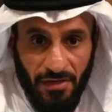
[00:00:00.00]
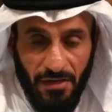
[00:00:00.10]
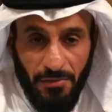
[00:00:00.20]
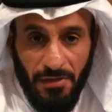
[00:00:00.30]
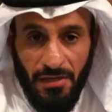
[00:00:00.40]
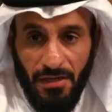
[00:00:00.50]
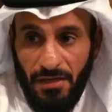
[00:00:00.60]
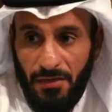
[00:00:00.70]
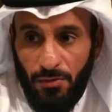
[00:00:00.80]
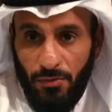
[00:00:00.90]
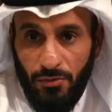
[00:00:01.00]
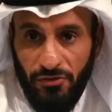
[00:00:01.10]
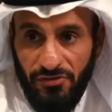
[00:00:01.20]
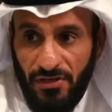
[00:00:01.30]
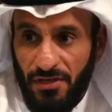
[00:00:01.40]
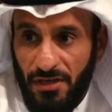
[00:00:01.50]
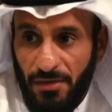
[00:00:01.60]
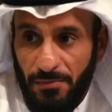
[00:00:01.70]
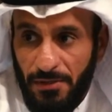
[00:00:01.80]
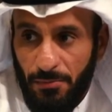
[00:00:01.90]
will uh,
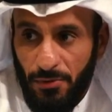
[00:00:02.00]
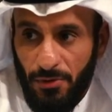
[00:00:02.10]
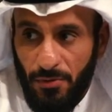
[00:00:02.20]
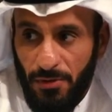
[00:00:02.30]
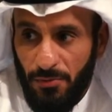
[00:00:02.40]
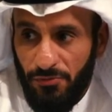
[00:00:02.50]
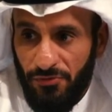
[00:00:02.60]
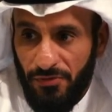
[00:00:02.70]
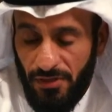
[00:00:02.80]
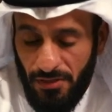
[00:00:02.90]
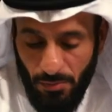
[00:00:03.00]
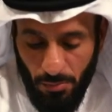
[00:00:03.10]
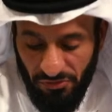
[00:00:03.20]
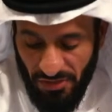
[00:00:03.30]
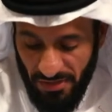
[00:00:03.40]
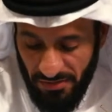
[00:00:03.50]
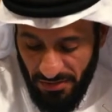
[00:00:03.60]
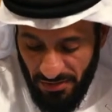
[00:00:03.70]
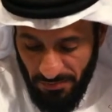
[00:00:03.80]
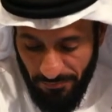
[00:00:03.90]
take over and
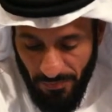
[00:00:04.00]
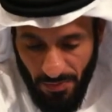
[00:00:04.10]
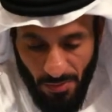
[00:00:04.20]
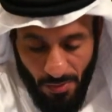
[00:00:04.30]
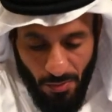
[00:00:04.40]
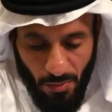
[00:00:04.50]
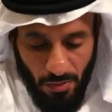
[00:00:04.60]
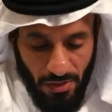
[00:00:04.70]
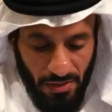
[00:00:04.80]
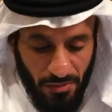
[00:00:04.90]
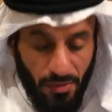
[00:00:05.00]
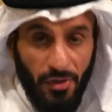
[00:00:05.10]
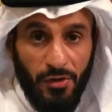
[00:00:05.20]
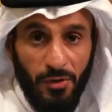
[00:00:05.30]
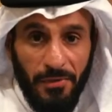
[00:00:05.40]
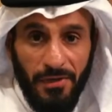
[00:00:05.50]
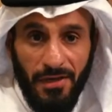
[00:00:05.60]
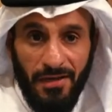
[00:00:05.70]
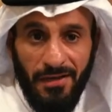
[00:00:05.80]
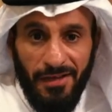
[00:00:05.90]
uh, into the donation programs.